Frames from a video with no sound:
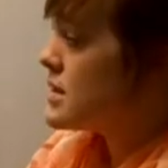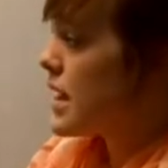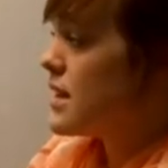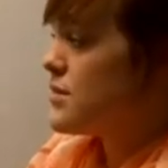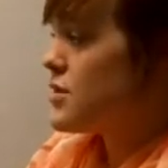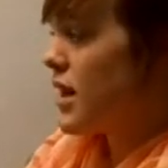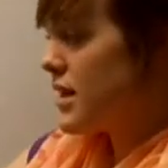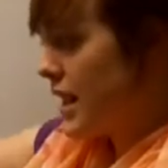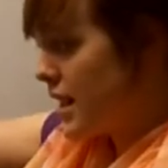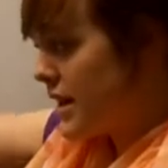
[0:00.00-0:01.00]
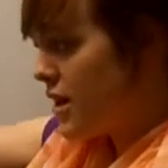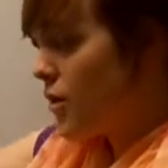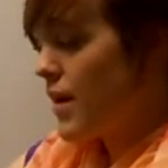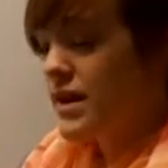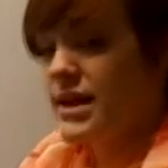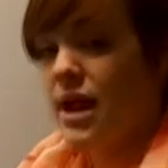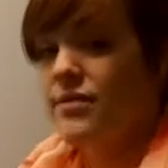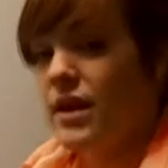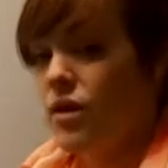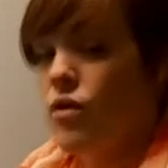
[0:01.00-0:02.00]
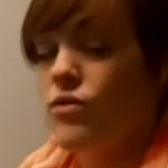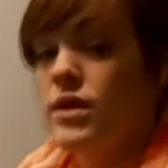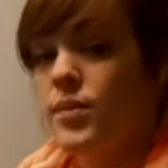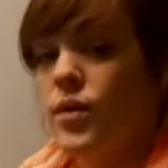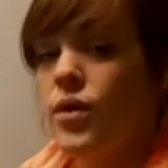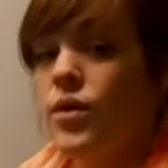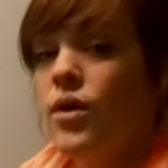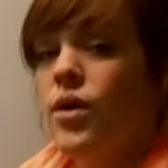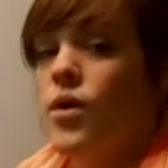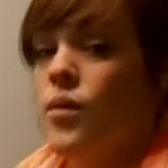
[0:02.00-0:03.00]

Xylem do not let anything go back down. They only pull